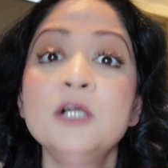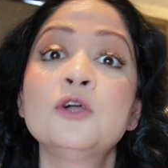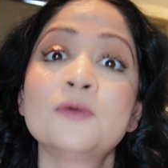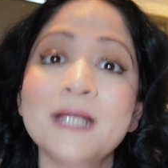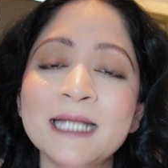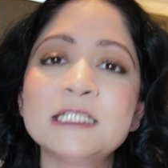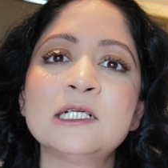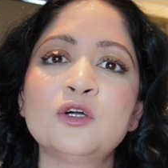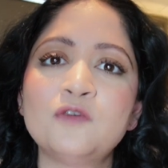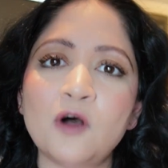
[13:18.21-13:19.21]

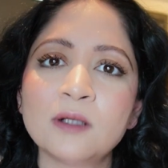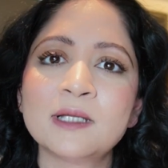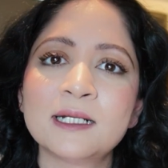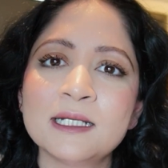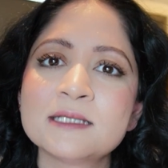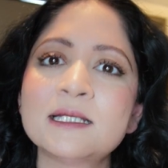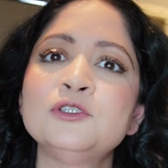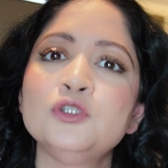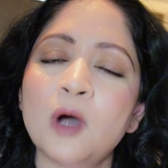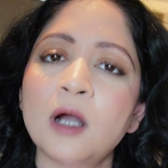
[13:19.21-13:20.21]
creator of all that is,
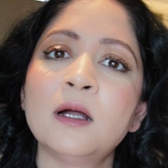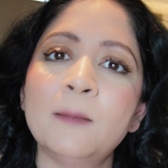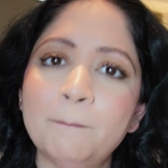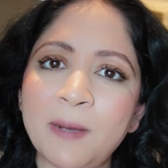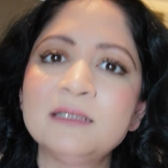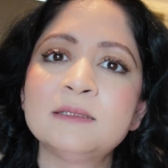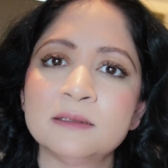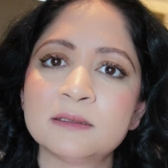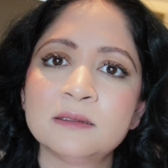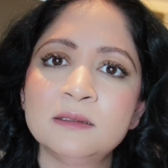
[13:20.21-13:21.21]
that you are
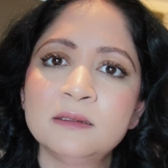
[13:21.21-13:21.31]
abundant.